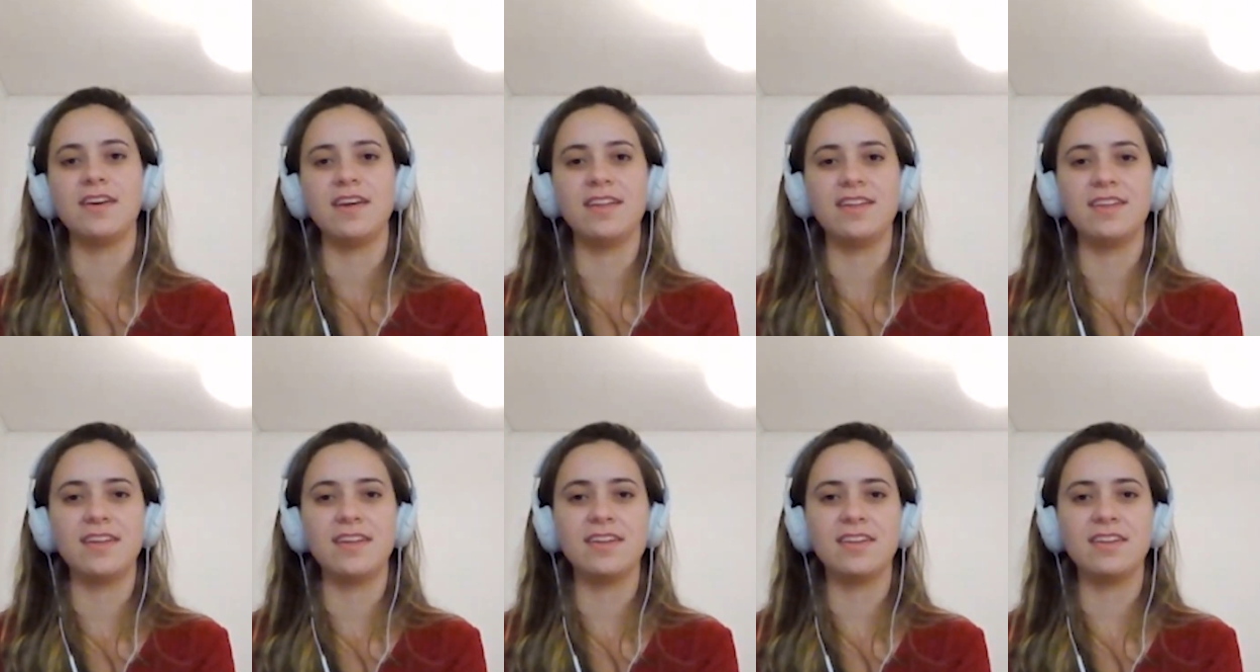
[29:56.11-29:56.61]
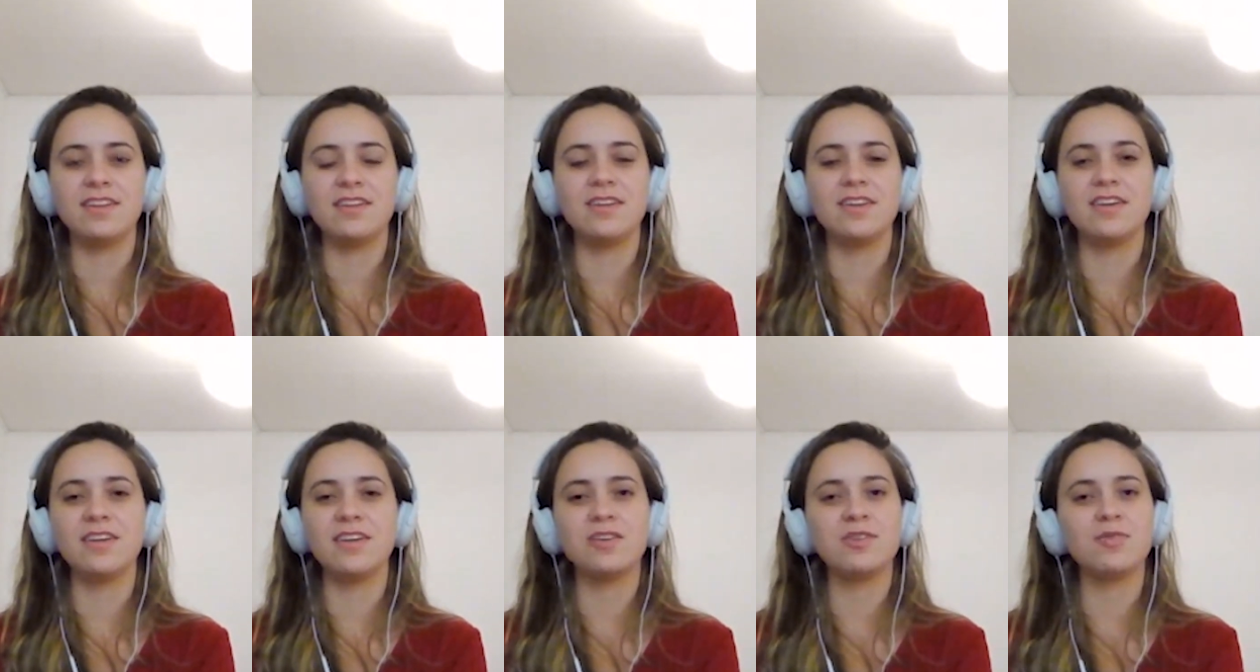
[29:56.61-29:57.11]
And
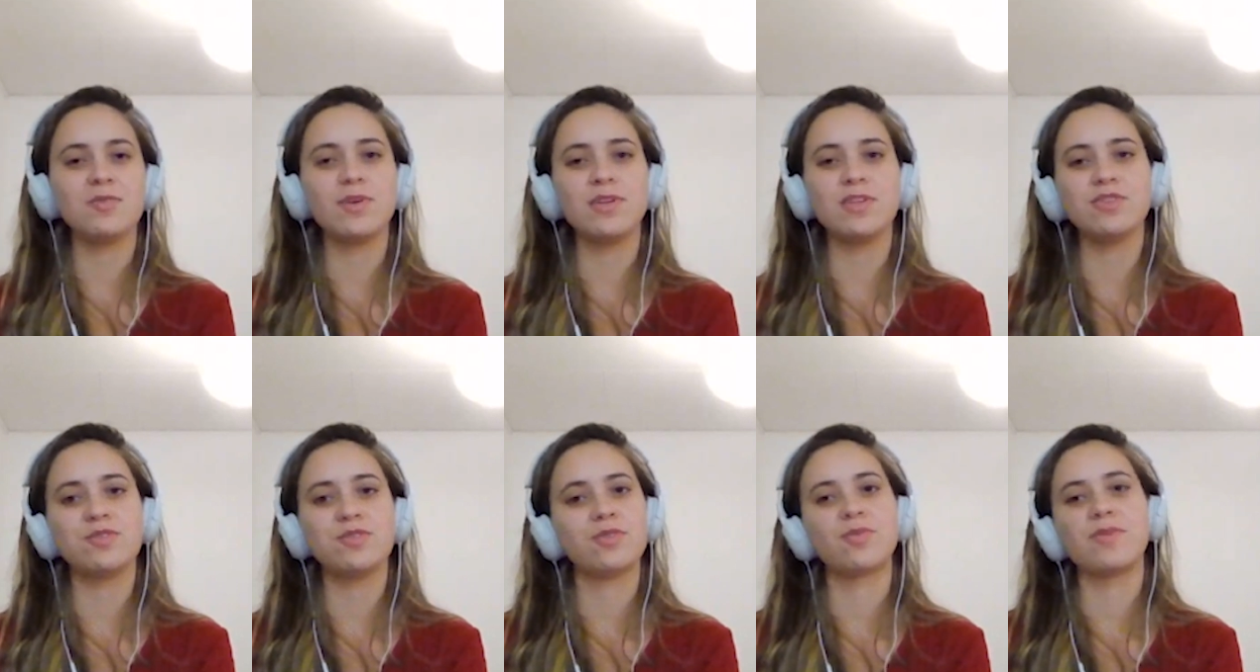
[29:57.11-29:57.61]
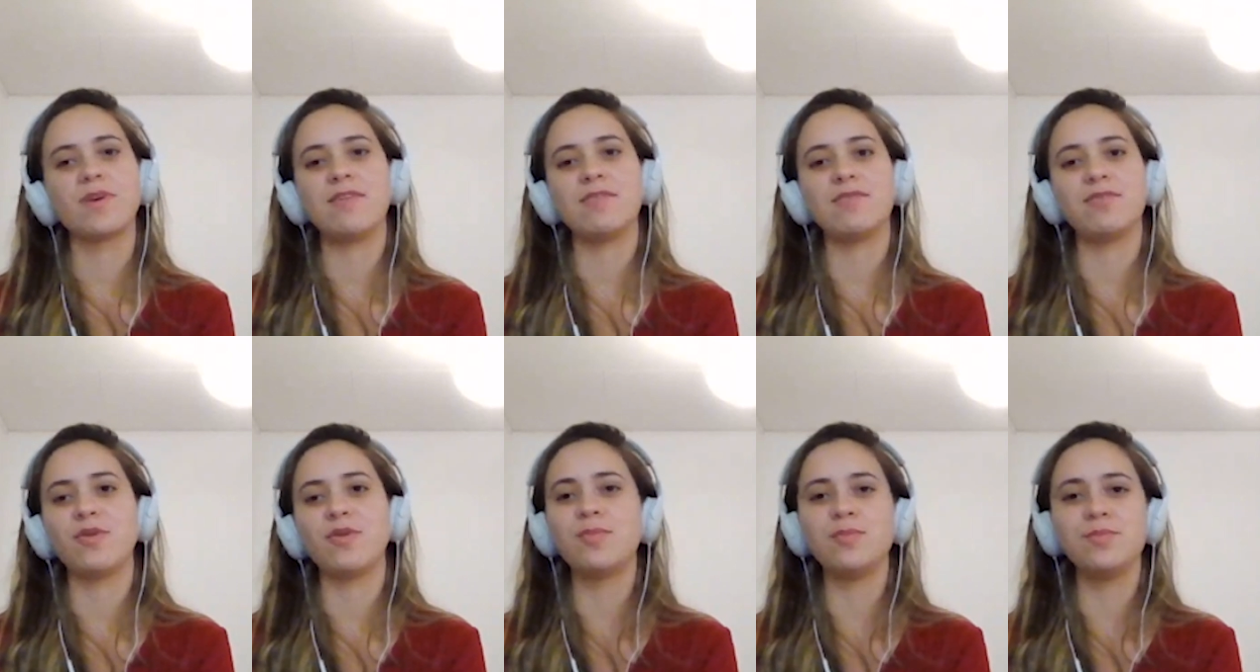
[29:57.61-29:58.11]
then when you
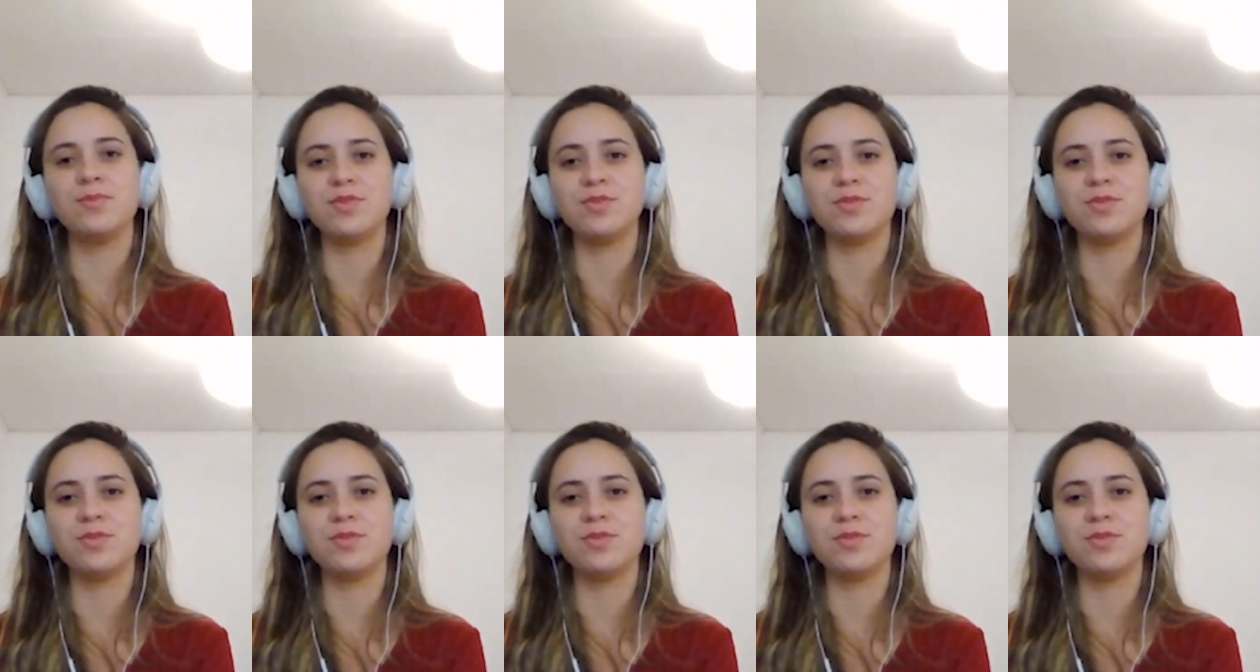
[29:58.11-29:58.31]
arrive home,